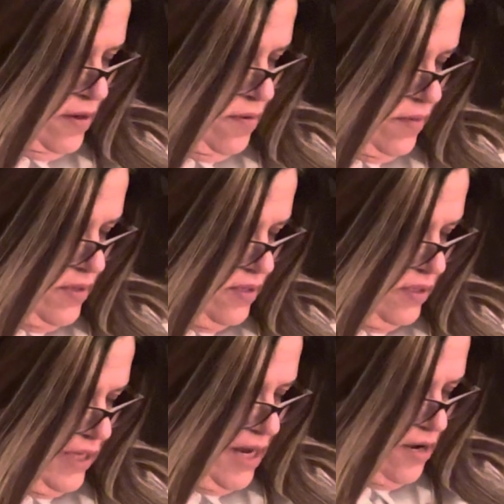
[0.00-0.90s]
it was a
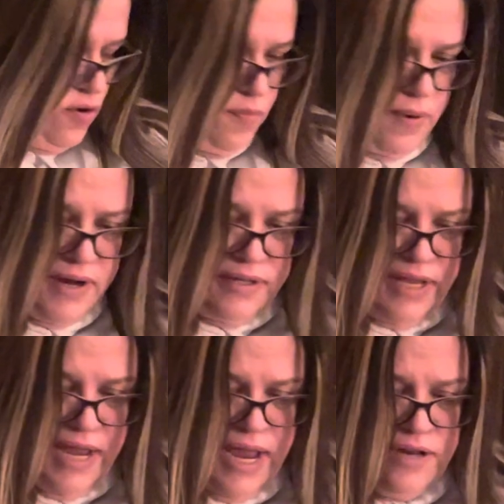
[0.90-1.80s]
late coupon and
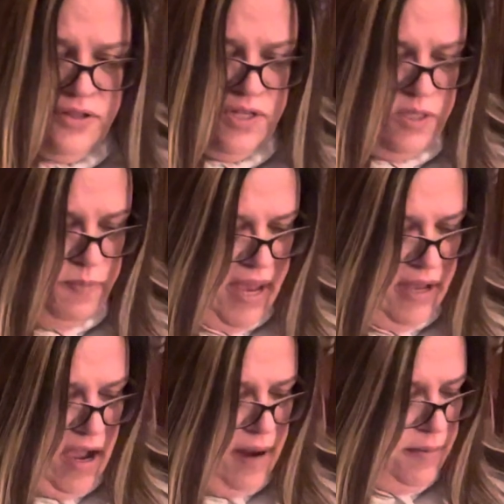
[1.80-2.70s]
they added these
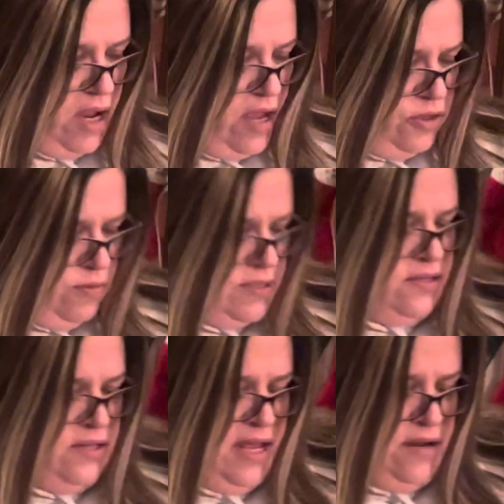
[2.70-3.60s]
back on. There was a
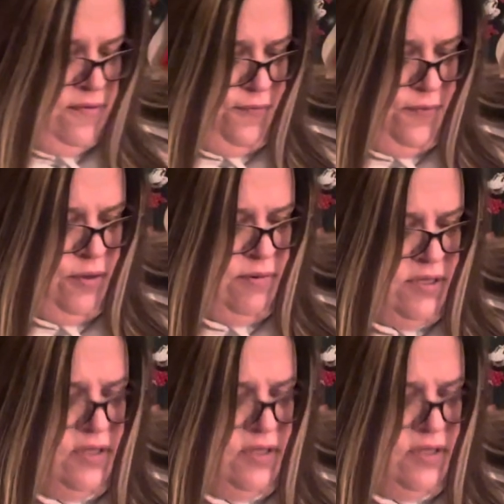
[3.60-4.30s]
lot of, there was a